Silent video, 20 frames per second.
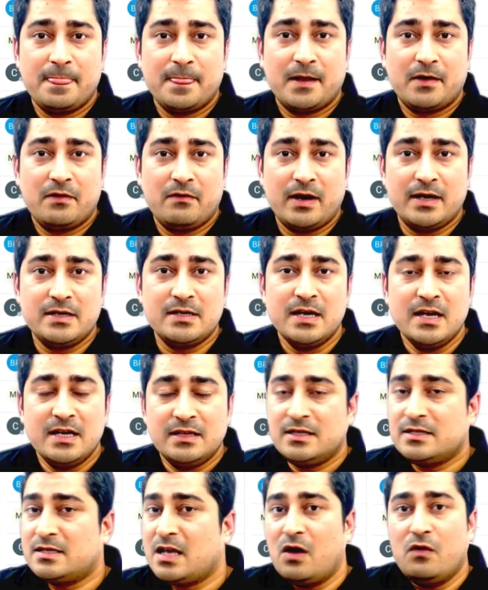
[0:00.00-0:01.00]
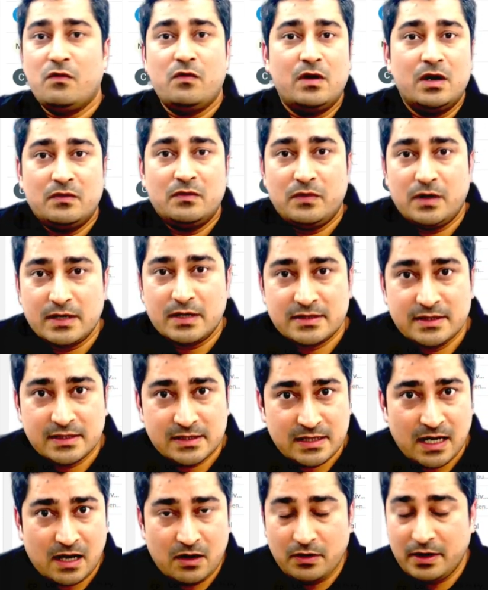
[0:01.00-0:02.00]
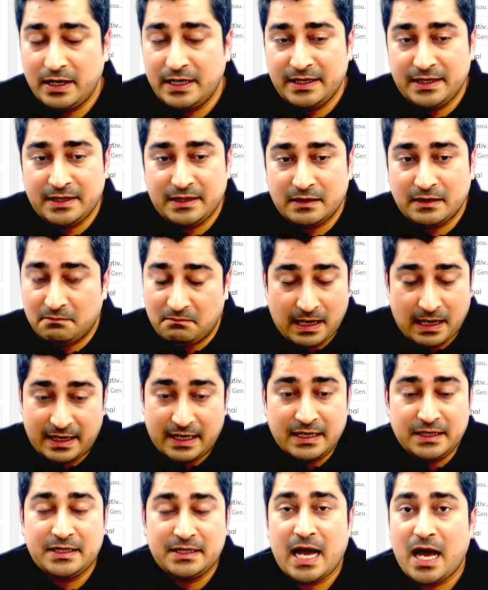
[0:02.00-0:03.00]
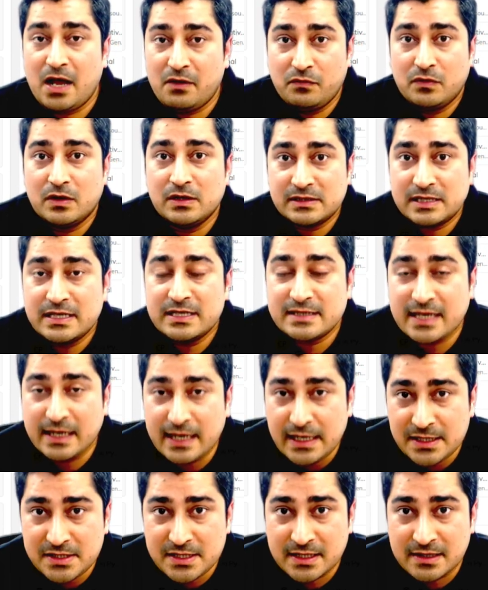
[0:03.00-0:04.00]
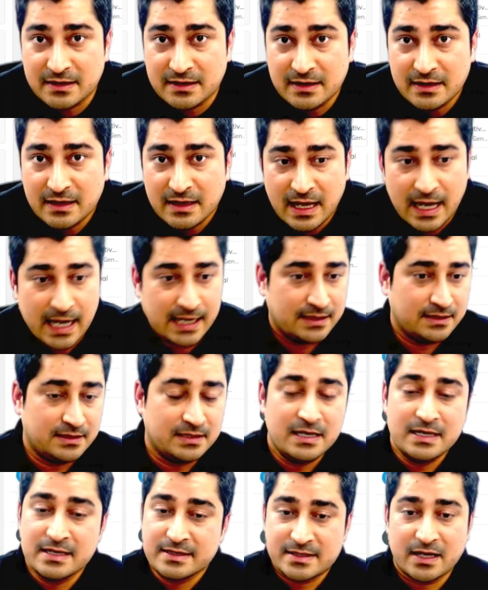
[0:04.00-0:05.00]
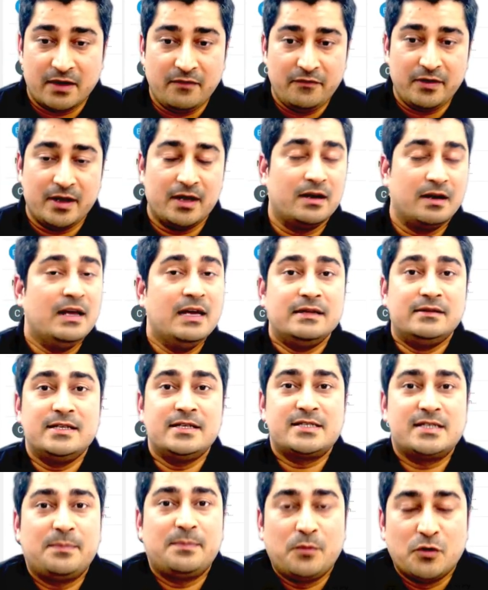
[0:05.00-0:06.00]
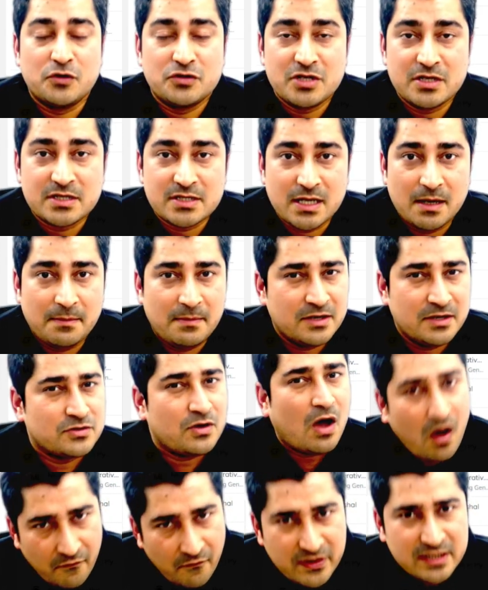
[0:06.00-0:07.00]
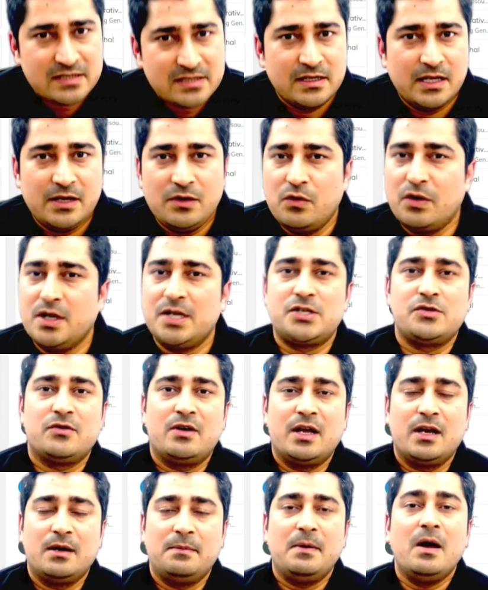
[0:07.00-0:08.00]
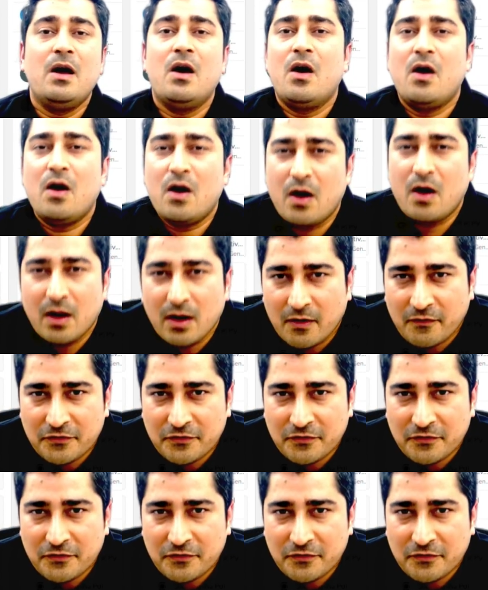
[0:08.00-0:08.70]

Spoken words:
right? This is how world works. This is how entire world is connected. And somewhere, this support system is obviously going to help all of